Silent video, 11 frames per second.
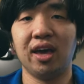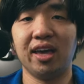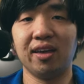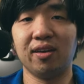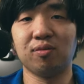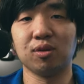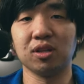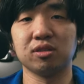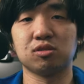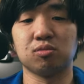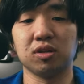
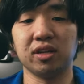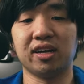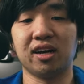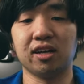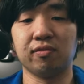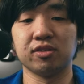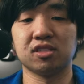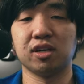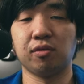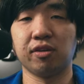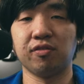it's really kind of a
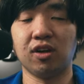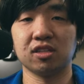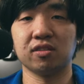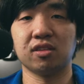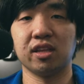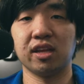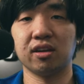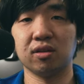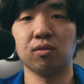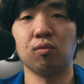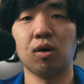scary thought to think,
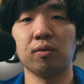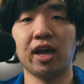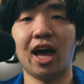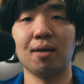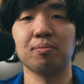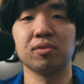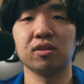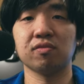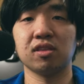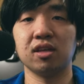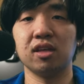you know, what would happen
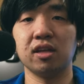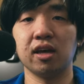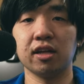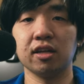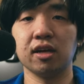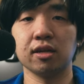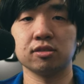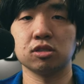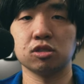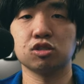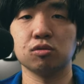if the NES
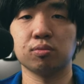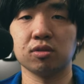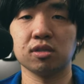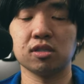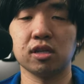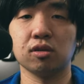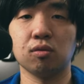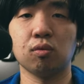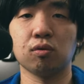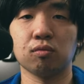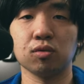and Super Nintendo
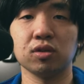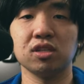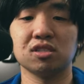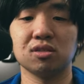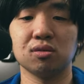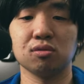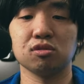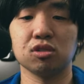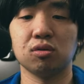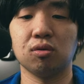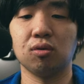weren't released here.
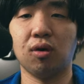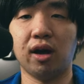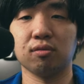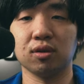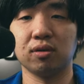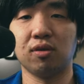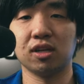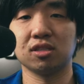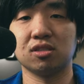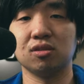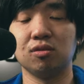So I really
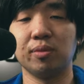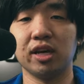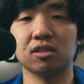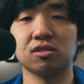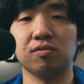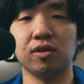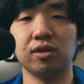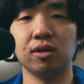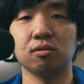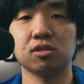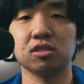wanted to make this
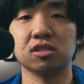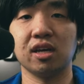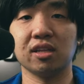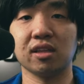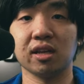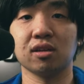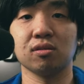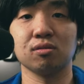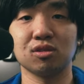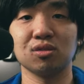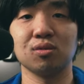video to say thank
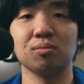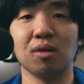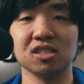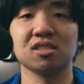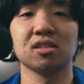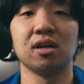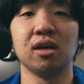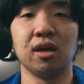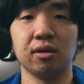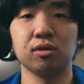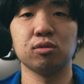you to
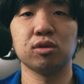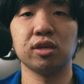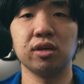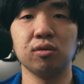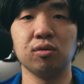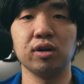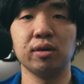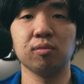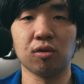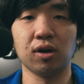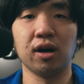Masayuki
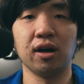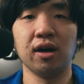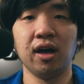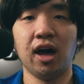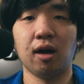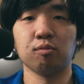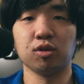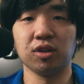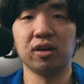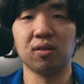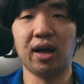Uemura. I'm
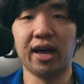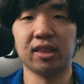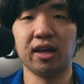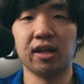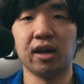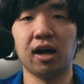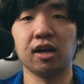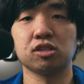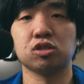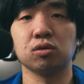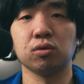really glad that I
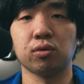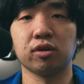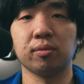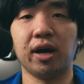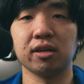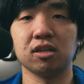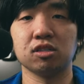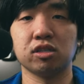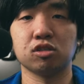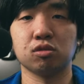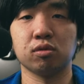got to learn about his
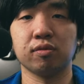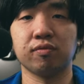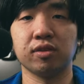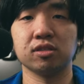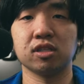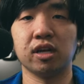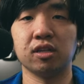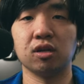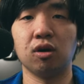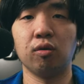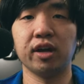history with
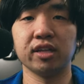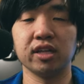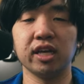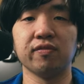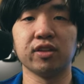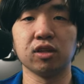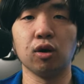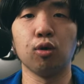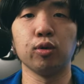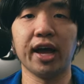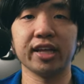Nintendo, and even
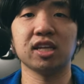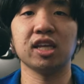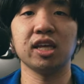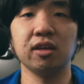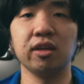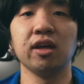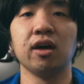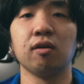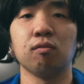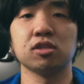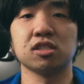know that he
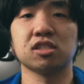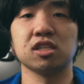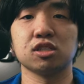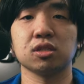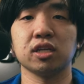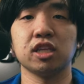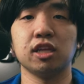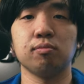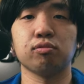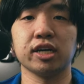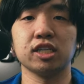was essentially the
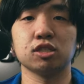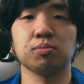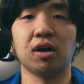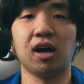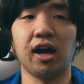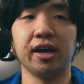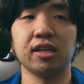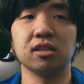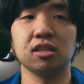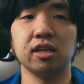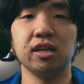brains
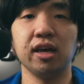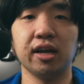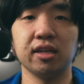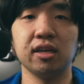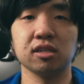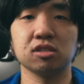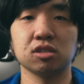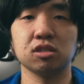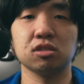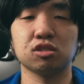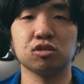behind the NES
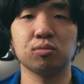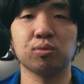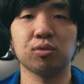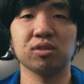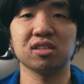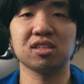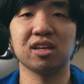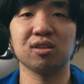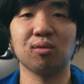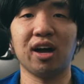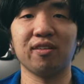and Super
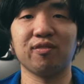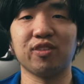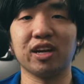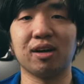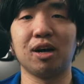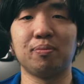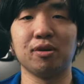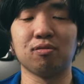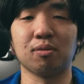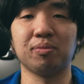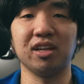Nintendo. I think I might be
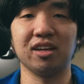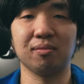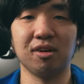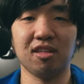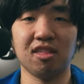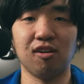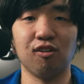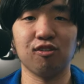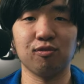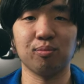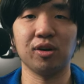repeating
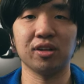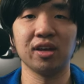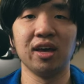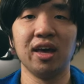myself, but